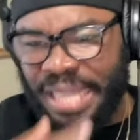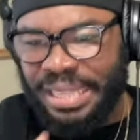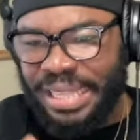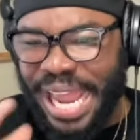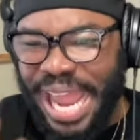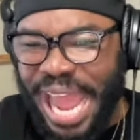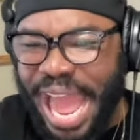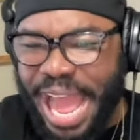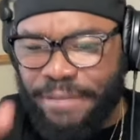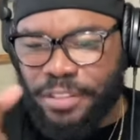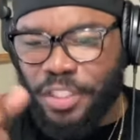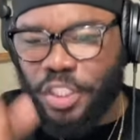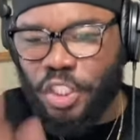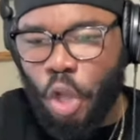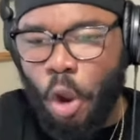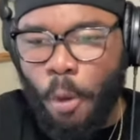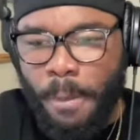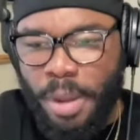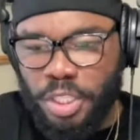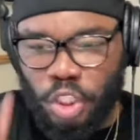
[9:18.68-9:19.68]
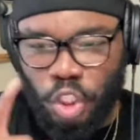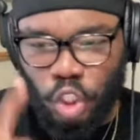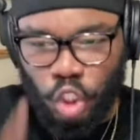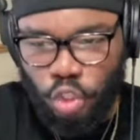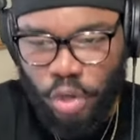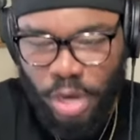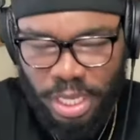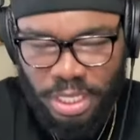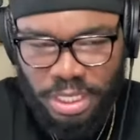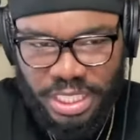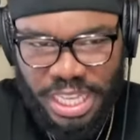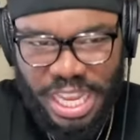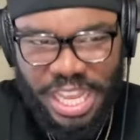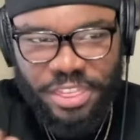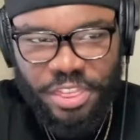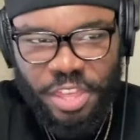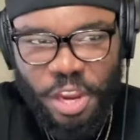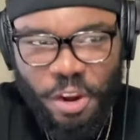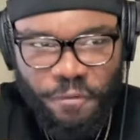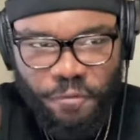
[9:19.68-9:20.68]
They have so much trust
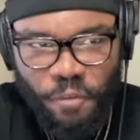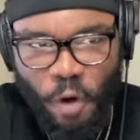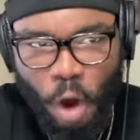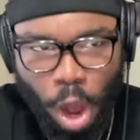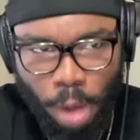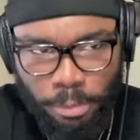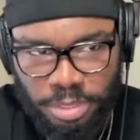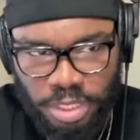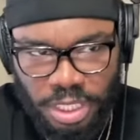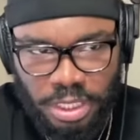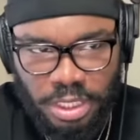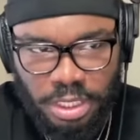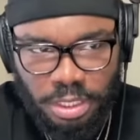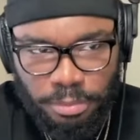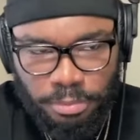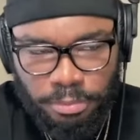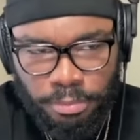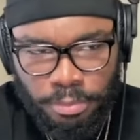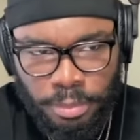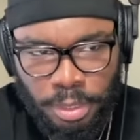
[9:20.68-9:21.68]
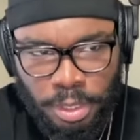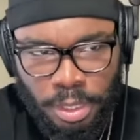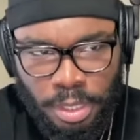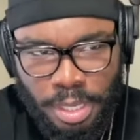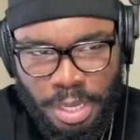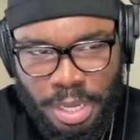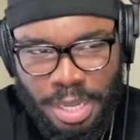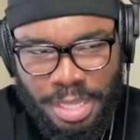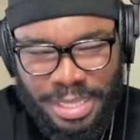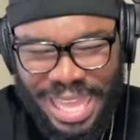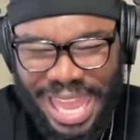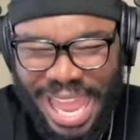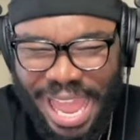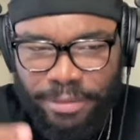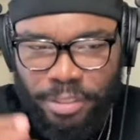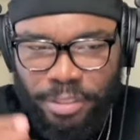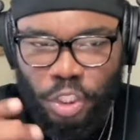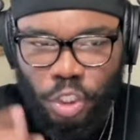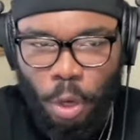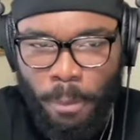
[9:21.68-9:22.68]
in their farm system. They
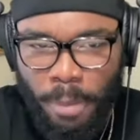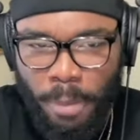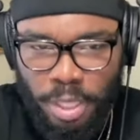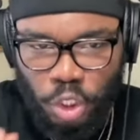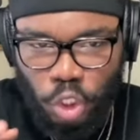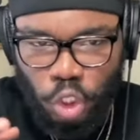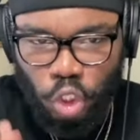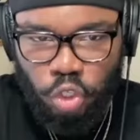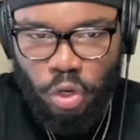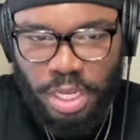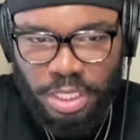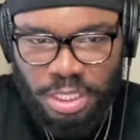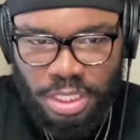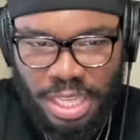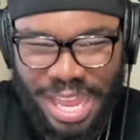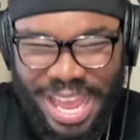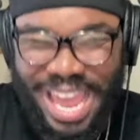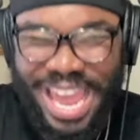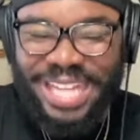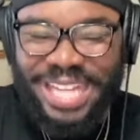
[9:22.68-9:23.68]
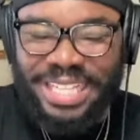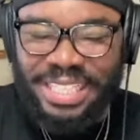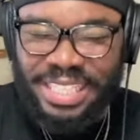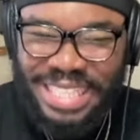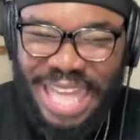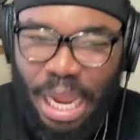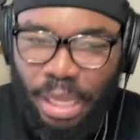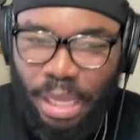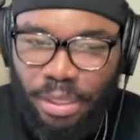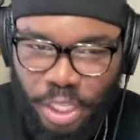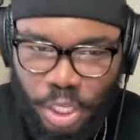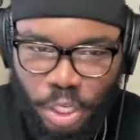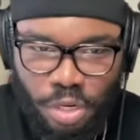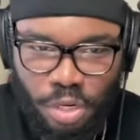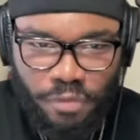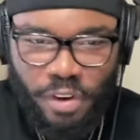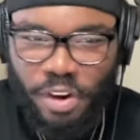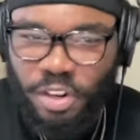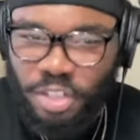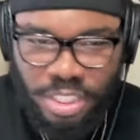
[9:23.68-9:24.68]
have so much trust in Stoutland
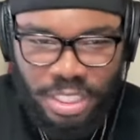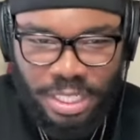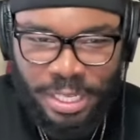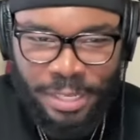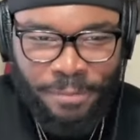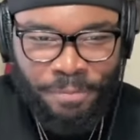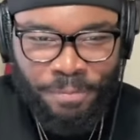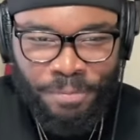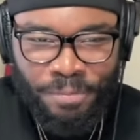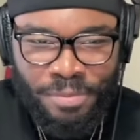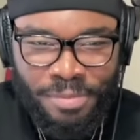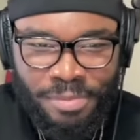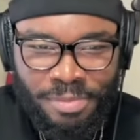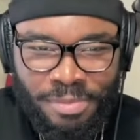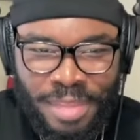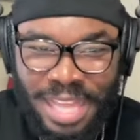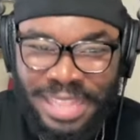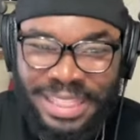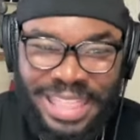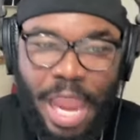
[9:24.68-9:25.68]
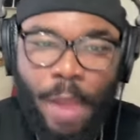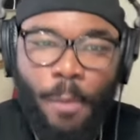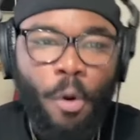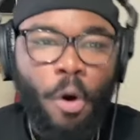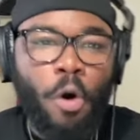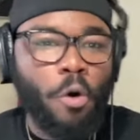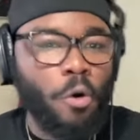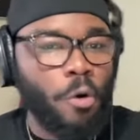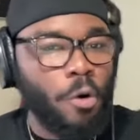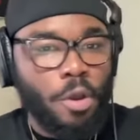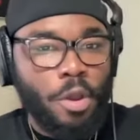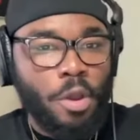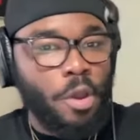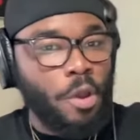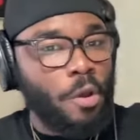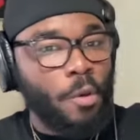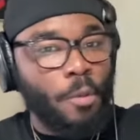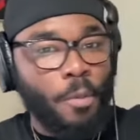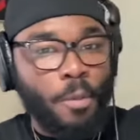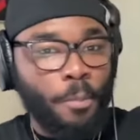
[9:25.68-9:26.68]
University that they will
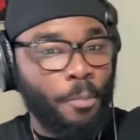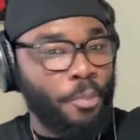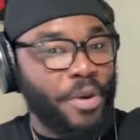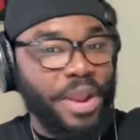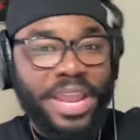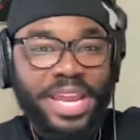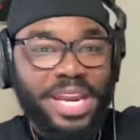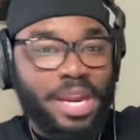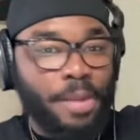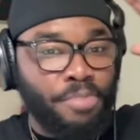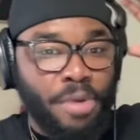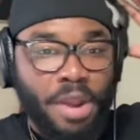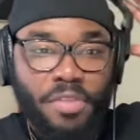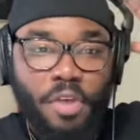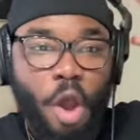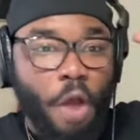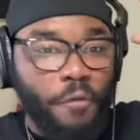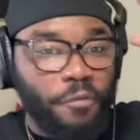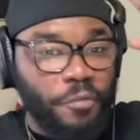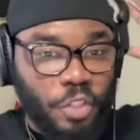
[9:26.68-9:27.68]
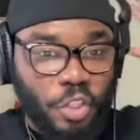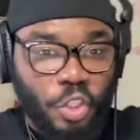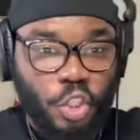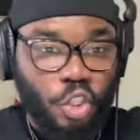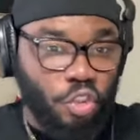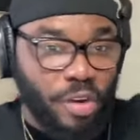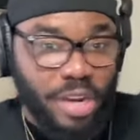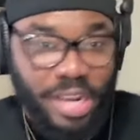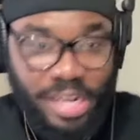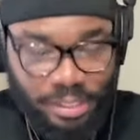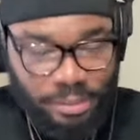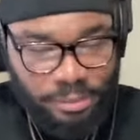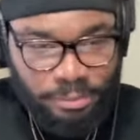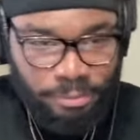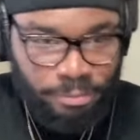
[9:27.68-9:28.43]
bring in a brother off the street.